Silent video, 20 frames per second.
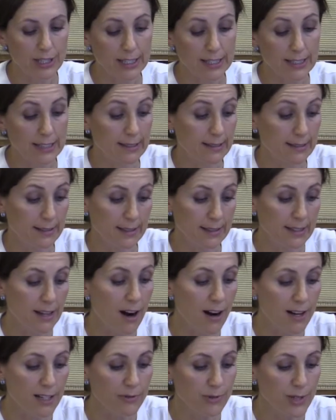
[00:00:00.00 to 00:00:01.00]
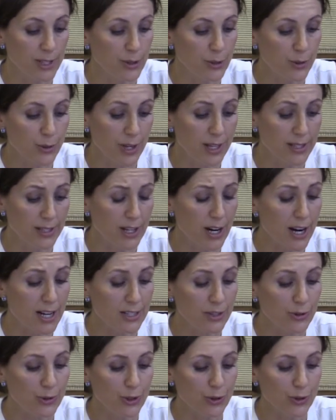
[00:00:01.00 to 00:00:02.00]
is a
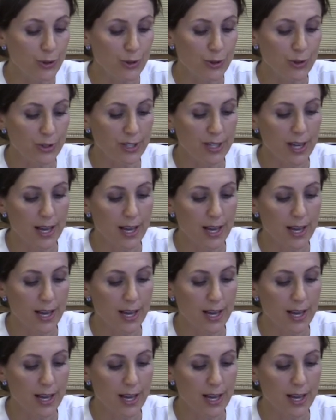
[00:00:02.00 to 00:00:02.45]
scarce resource